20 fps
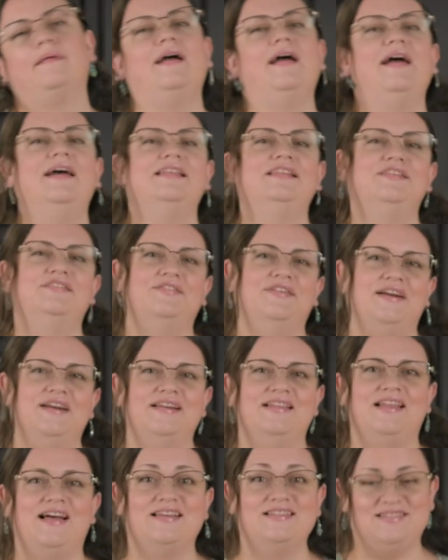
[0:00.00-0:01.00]
And the
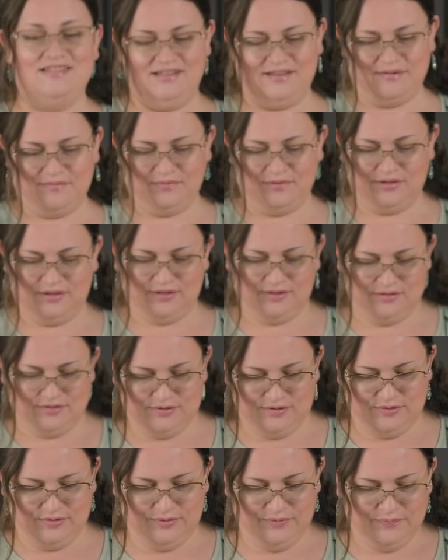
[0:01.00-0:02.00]
very last thing I'm gonna
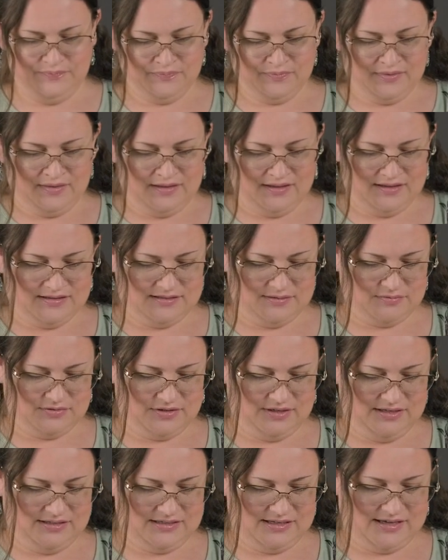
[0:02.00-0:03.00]
do is I'm just
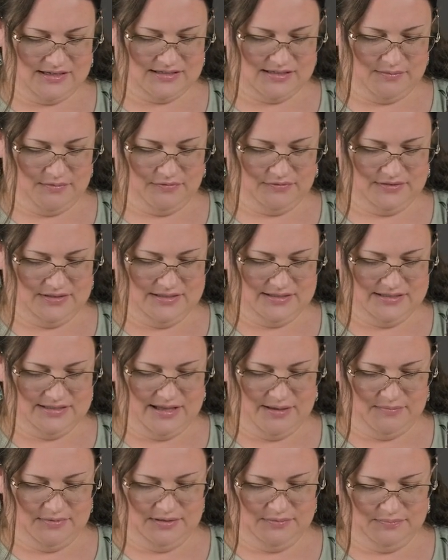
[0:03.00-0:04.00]
gonna take some of these
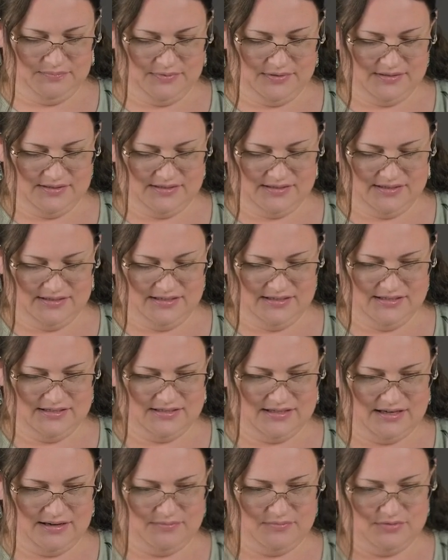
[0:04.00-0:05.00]
lemon pieces
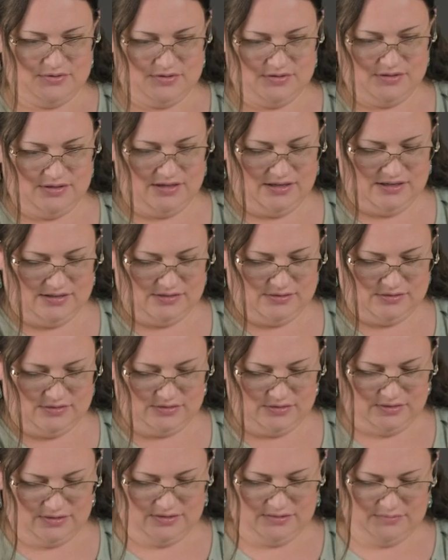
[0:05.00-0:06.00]
and I'm just gonna
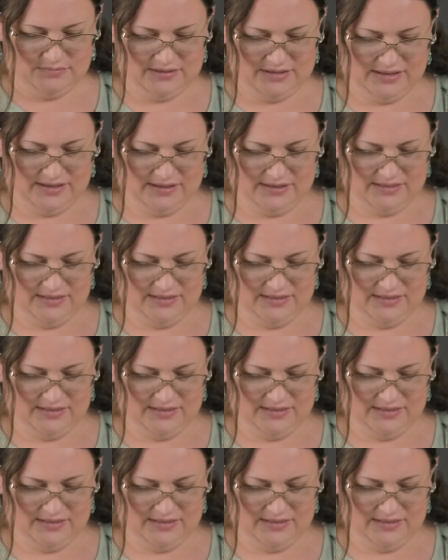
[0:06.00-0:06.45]
insert them like